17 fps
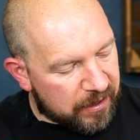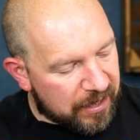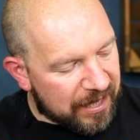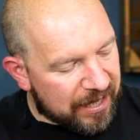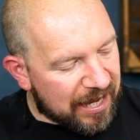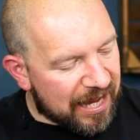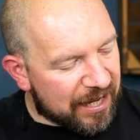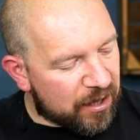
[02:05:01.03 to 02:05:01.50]

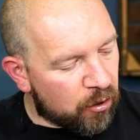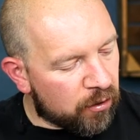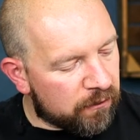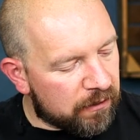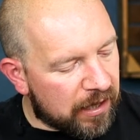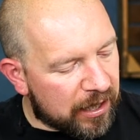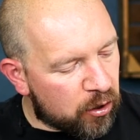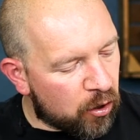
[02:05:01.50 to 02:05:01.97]
I, I
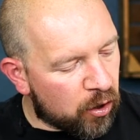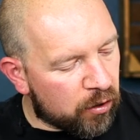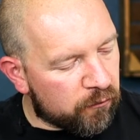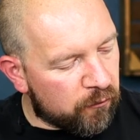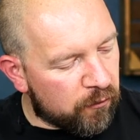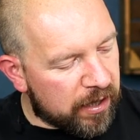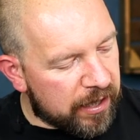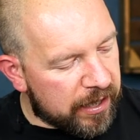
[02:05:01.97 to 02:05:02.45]
can't I
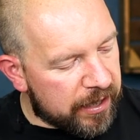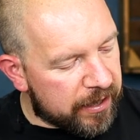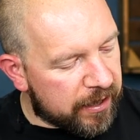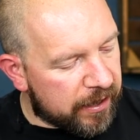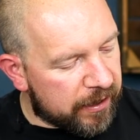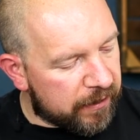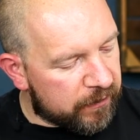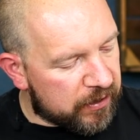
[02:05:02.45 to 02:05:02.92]
can't really
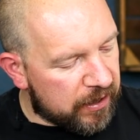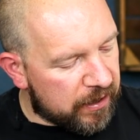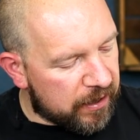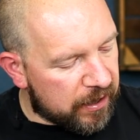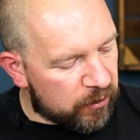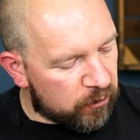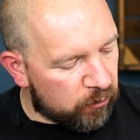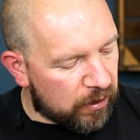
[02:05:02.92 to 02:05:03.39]
kind of say
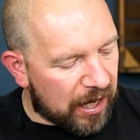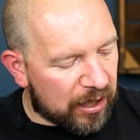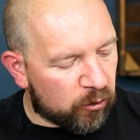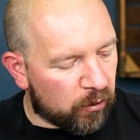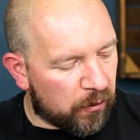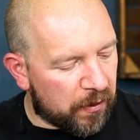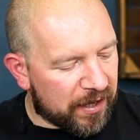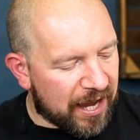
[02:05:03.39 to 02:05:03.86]
that I don't I
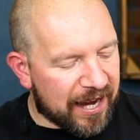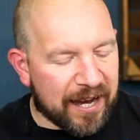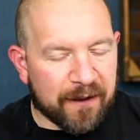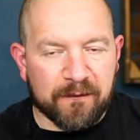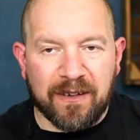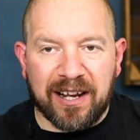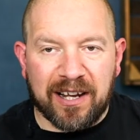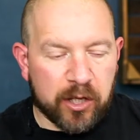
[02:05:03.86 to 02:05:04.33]
don't think I
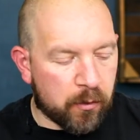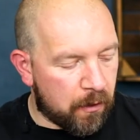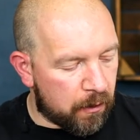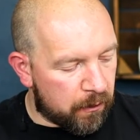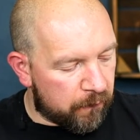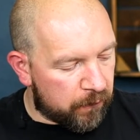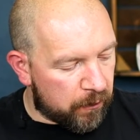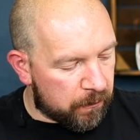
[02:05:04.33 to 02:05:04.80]
get value
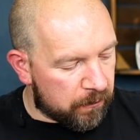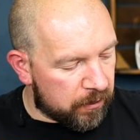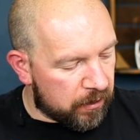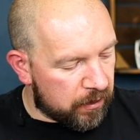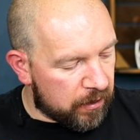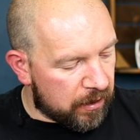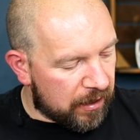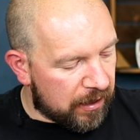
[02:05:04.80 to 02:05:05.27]
out of them.
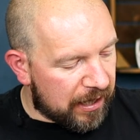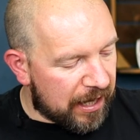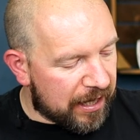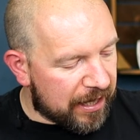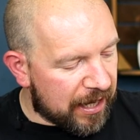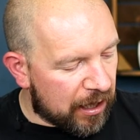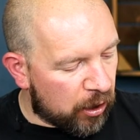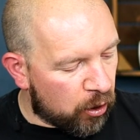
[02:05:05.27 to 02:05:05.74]
Like
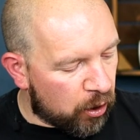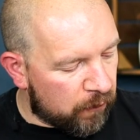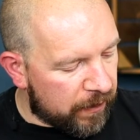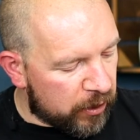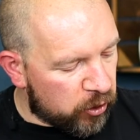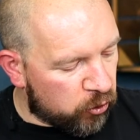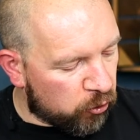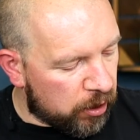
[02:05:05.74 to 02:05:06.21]
I get a lot of
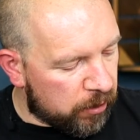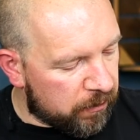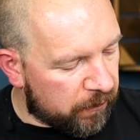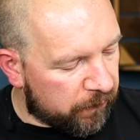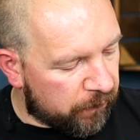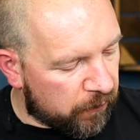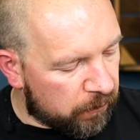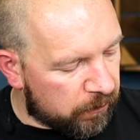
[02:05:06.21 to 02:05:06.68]

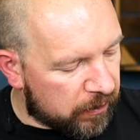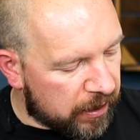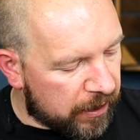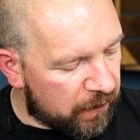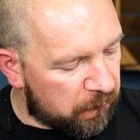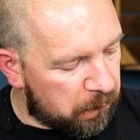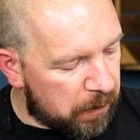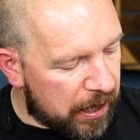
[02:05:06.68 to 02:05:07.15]
enjoyment from
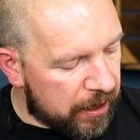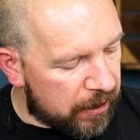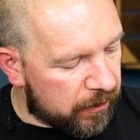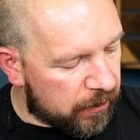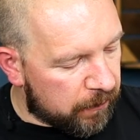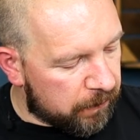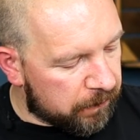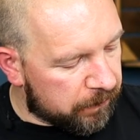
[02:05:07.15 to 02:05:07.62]
kind of
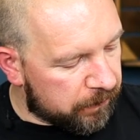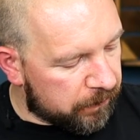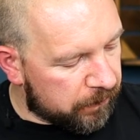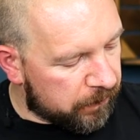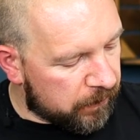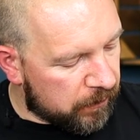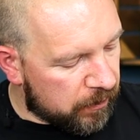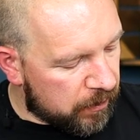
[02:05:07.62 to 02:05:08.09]
painting them,
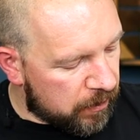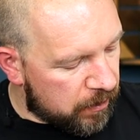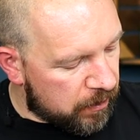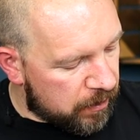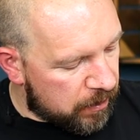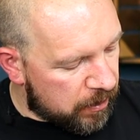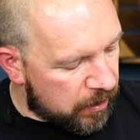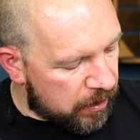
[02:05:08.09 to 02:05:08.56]

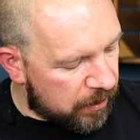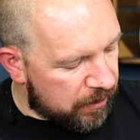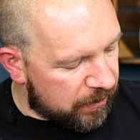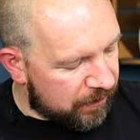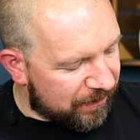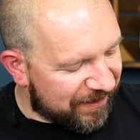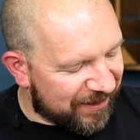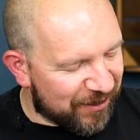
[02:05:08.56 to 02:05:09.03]
uh,
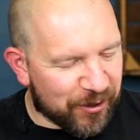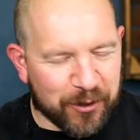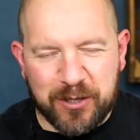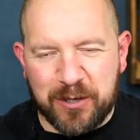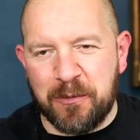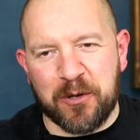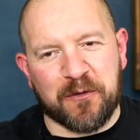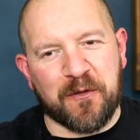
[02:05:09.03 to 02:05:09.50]

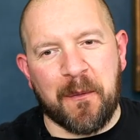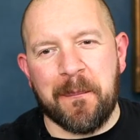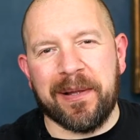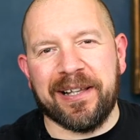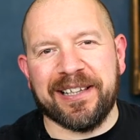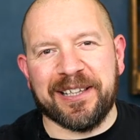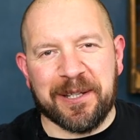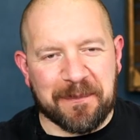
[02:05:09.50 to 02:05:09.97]
not so much from
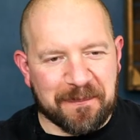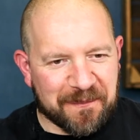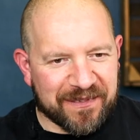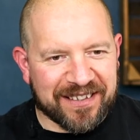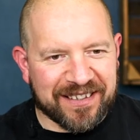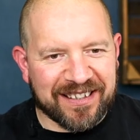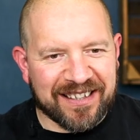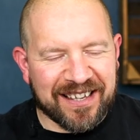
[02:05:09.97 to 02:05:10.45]
building them.
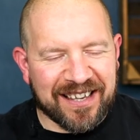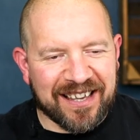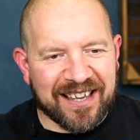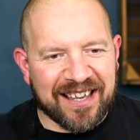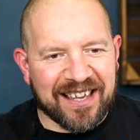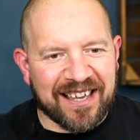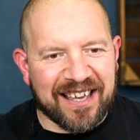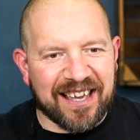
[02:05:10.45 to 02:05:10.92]

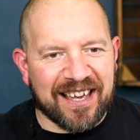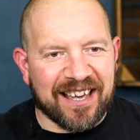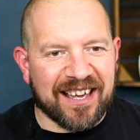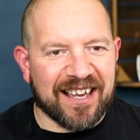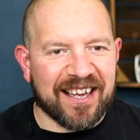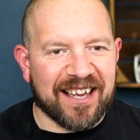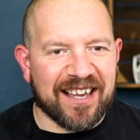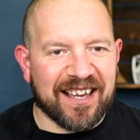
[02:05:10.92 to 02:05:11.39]

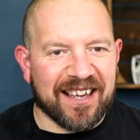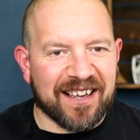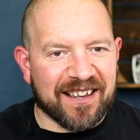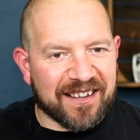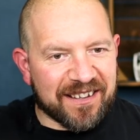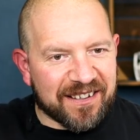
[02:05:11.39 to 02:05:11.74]
Uh,